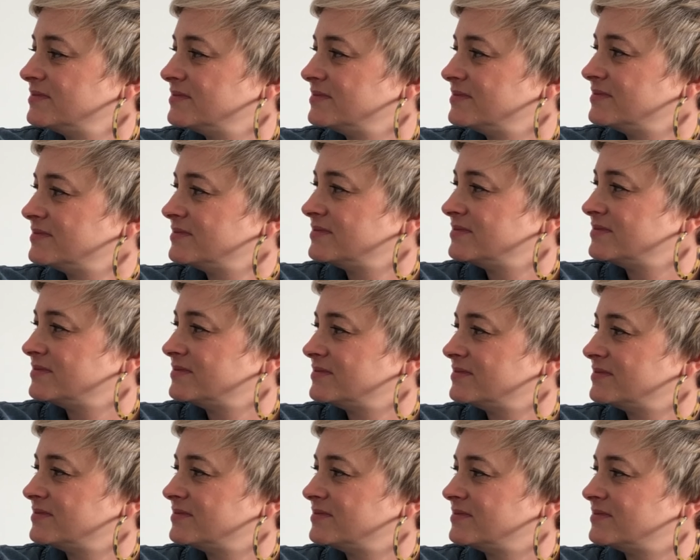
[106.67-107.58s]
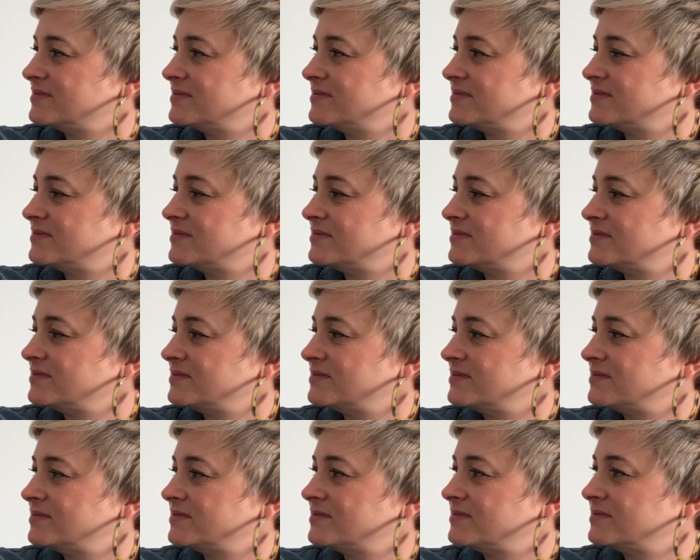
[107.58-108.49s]

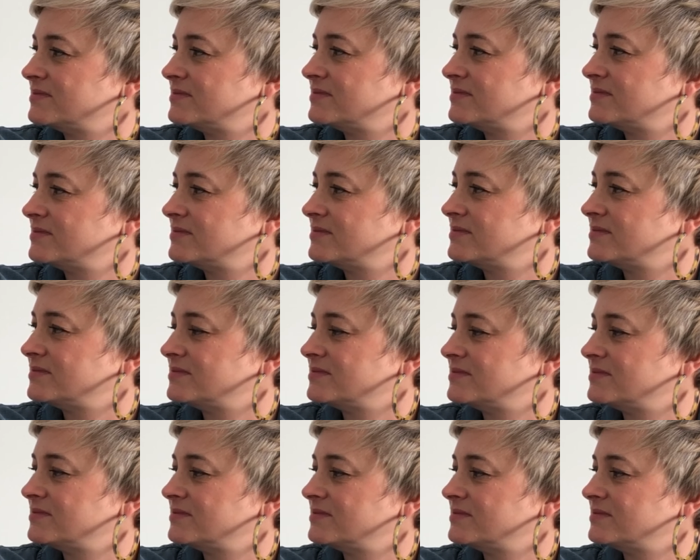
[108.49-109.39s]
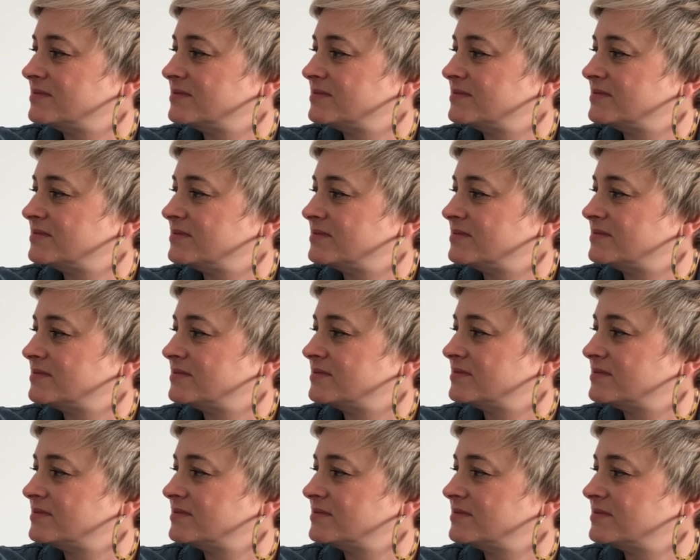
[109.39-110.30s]

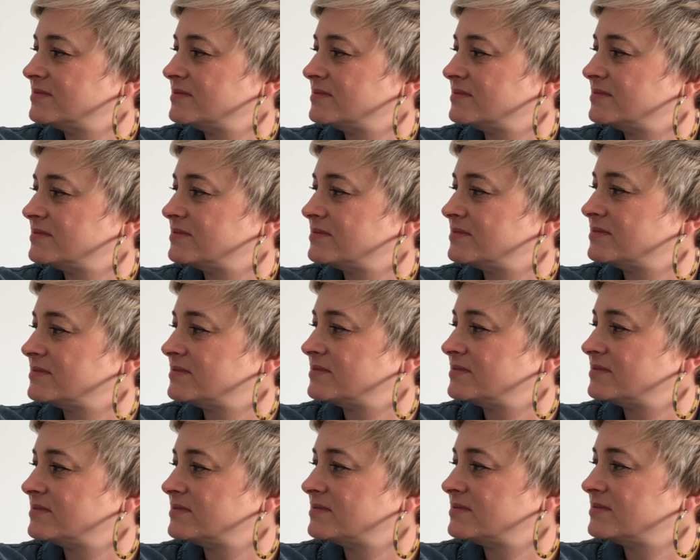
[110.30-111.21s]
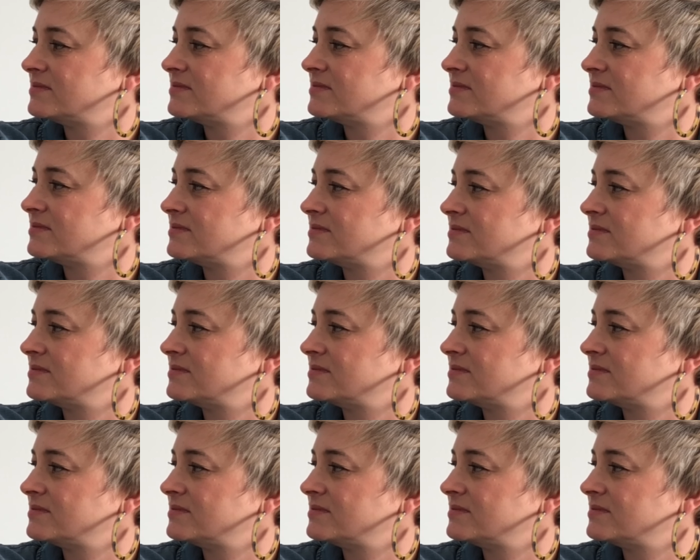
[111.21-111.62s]
No words are spoken by the person on screen.